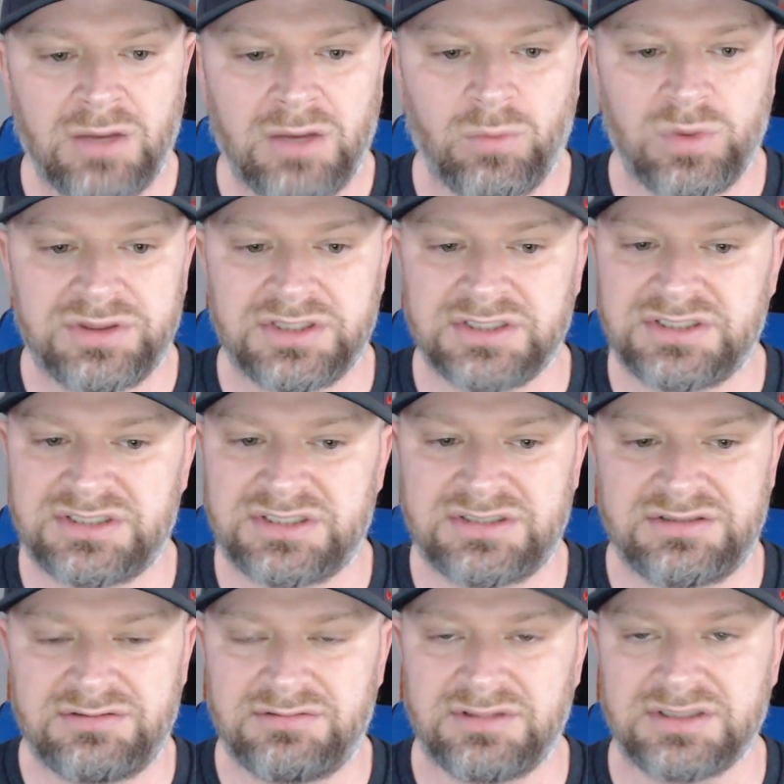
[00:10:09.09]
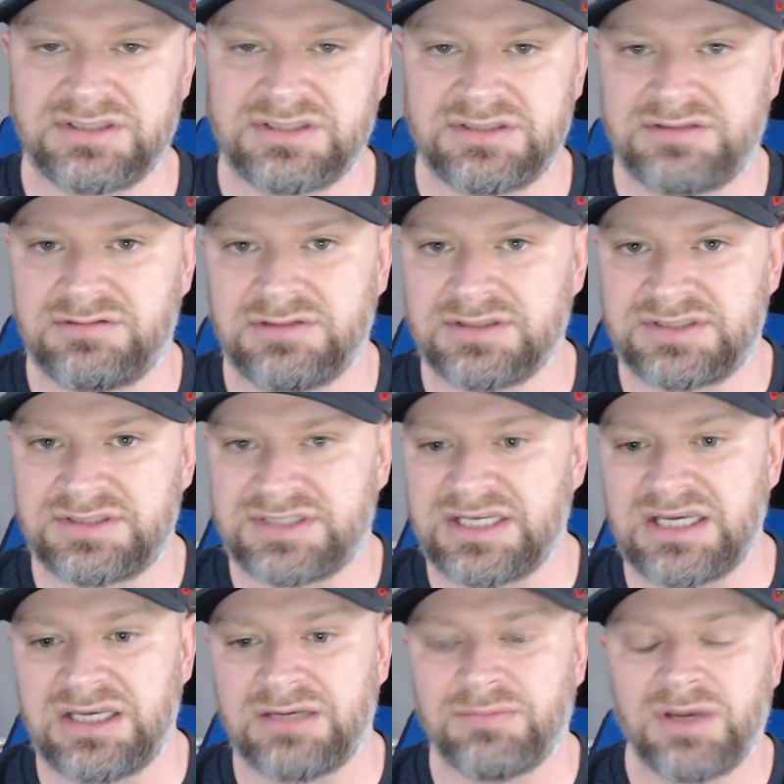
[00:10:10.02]
with this
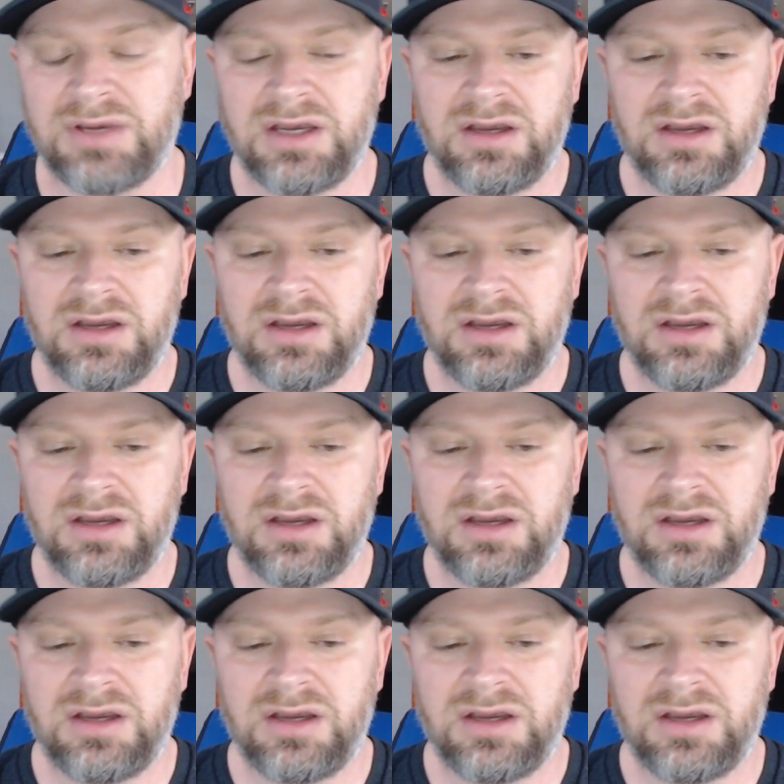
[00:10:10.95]
team.